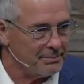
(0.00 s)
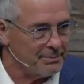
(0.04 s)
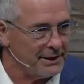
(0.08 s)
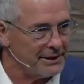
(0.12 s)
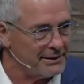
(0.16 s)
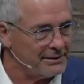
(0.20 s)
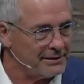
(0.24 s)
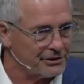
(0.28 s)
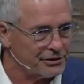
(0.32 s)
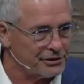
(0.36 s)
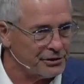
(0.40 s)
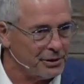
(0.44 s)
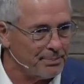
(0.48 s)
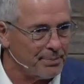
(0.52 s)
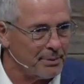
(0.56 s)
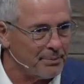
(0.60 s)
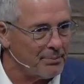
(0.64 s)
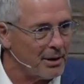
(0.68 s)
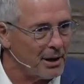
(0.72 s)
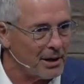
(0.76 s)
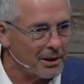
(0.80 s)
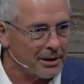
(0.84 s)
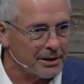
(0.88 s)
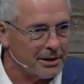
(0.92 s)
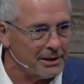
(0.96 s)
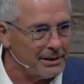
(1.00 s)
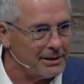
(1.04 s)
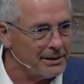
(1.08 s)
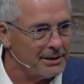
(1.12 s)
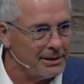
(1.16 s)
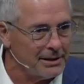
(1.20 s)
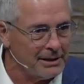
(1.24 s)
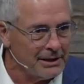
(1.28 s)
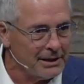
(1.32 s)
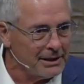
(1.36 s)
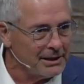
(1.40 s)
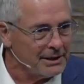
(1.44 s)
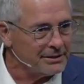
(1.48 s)
be in the supermarket,
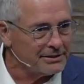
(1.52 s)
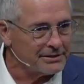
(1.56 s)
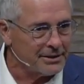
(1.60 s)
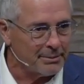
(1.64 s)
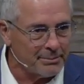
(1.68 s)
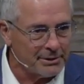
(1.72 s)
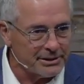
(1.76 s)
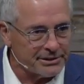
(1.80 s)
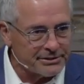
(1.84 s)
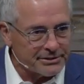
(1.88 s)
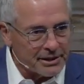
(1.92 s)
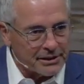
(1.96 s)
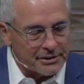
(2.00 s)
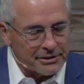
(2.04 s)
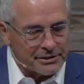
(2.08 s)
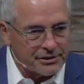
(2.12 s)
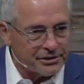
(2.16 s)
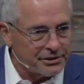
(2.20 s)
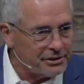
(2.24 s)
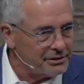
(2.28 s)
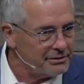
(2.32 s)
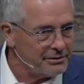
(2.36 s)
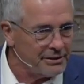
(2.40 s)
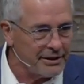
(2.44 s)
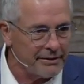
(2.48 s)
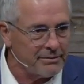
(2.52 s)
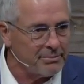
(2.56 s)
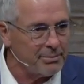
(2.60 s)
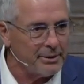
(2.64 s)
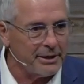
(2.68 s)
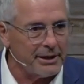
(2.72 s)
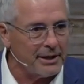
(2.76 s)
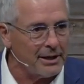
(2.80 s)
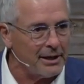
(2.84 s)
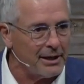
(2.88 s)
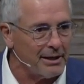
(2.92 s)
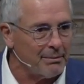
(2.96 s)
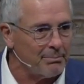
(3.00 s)
somebody starts shooting
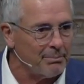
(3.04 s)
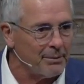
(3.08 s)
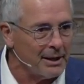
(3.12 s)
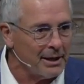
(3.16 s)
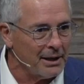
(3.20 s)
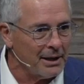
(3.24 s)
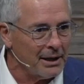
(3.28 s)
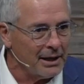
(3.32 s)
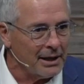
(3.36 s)
everybody up,